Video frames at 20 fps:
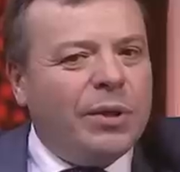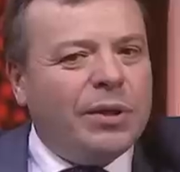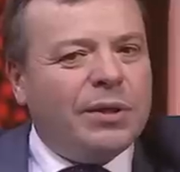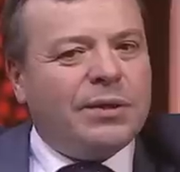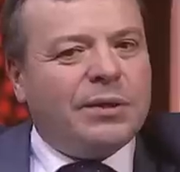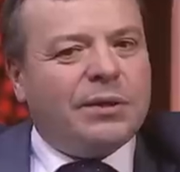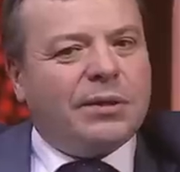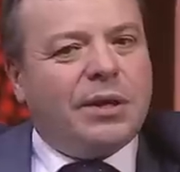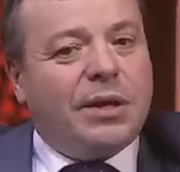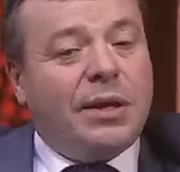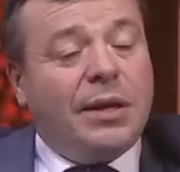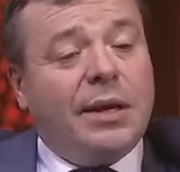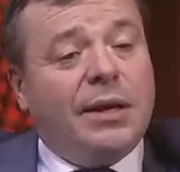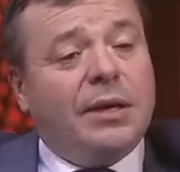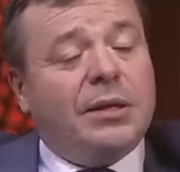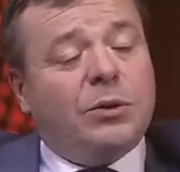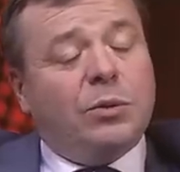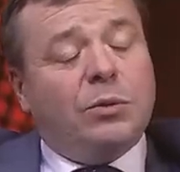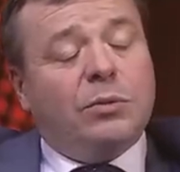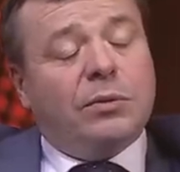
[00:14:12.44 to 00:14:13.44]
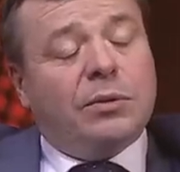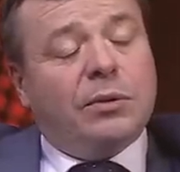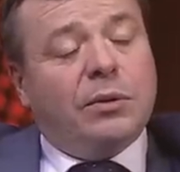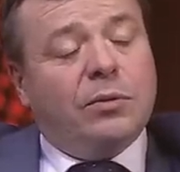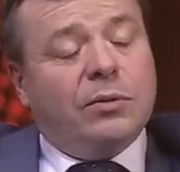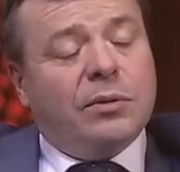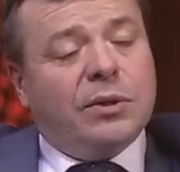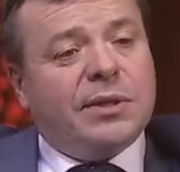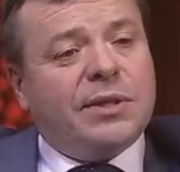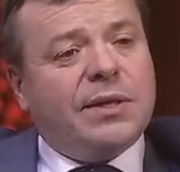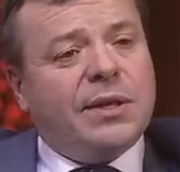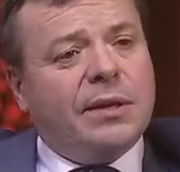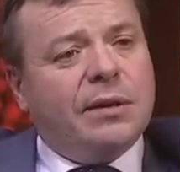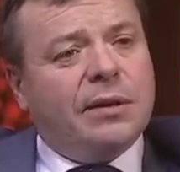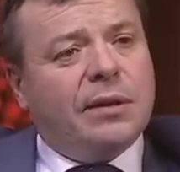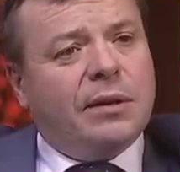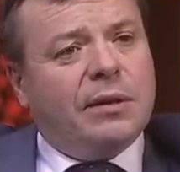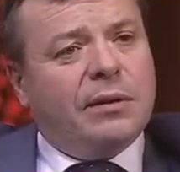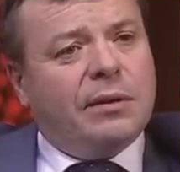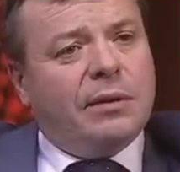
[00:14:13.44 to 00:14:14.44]
but it's clear to all to see
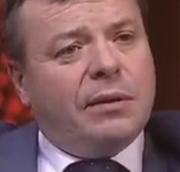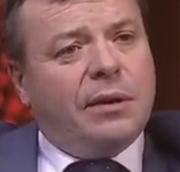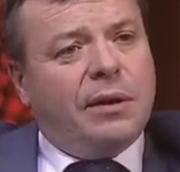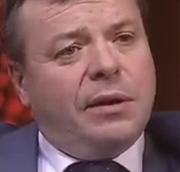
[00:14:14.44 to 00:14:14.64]
that